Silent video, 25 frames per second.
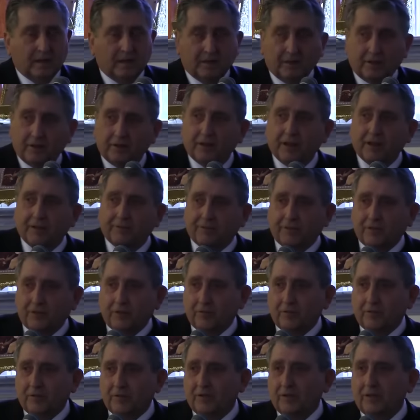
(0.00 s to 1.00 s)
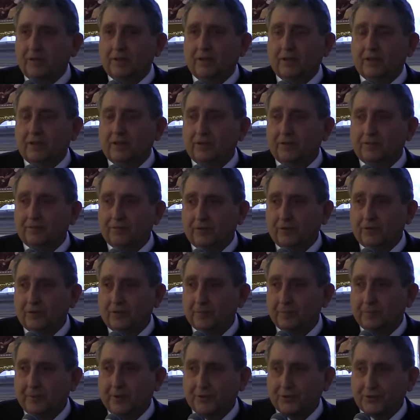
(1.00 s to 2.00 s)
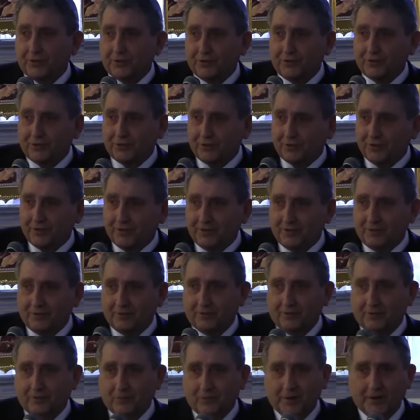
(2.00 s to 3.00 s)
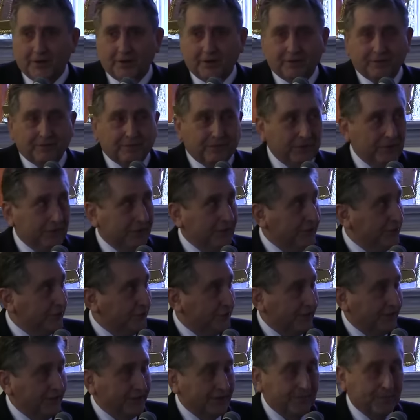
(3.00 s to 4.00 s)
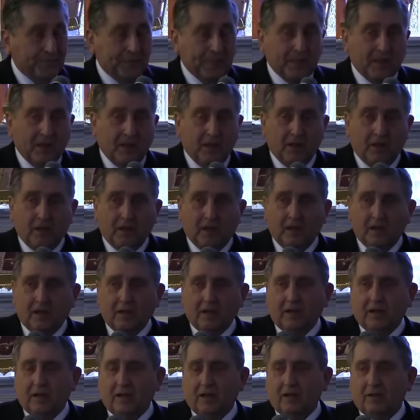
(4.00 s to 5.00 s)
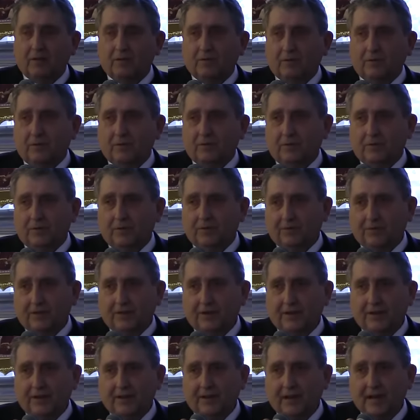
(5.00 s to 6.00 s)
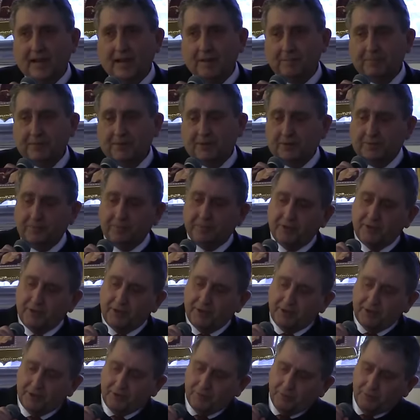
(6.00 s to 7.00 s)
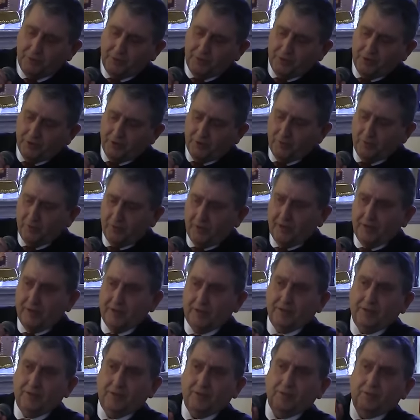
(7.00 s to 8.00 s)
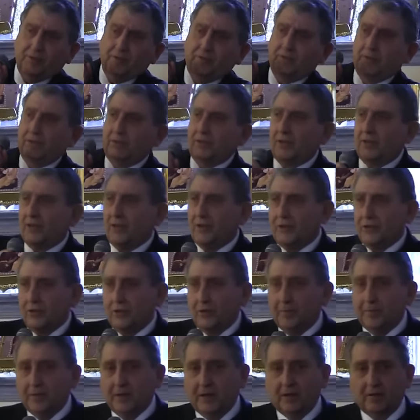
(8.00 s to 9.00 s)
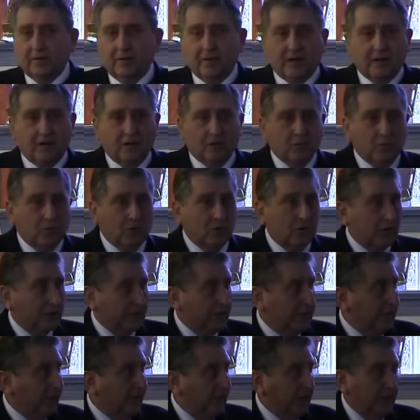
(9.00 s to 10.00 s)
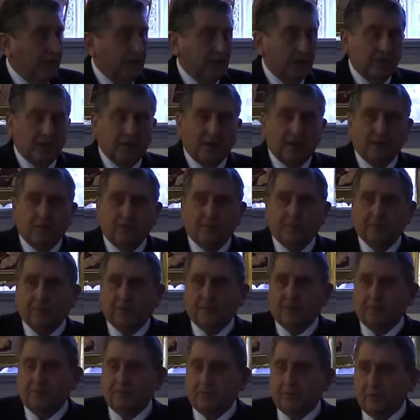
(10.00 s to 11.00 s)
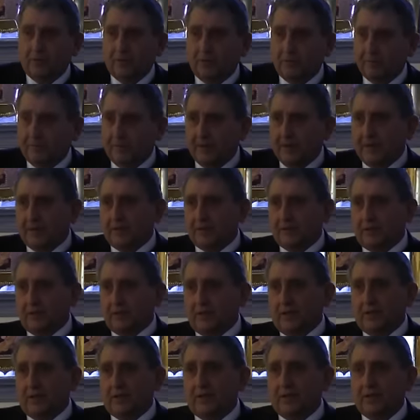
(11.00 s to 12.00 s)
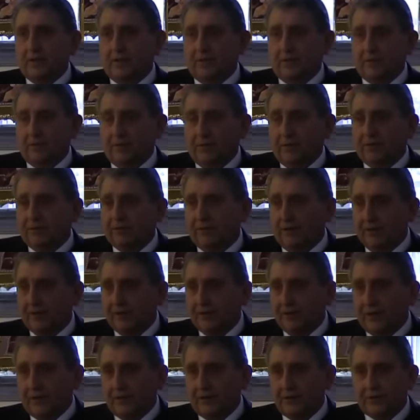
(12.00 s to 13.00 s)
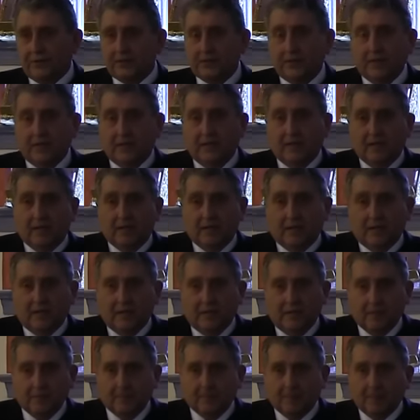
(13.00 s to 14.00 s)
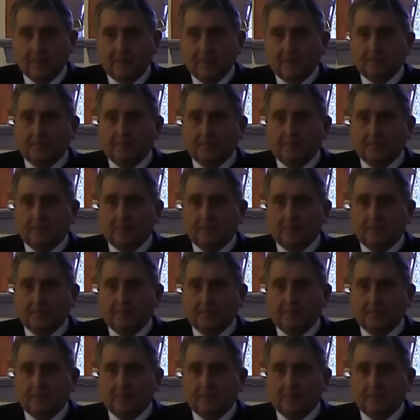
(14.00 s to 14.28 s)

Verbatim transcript: Uh, good afternoon, and thank you for your patience in waiting for this. Uh, I, I, we're very happy to be here with you and to tell you about our work uh, for the past uh, 25 years. Um,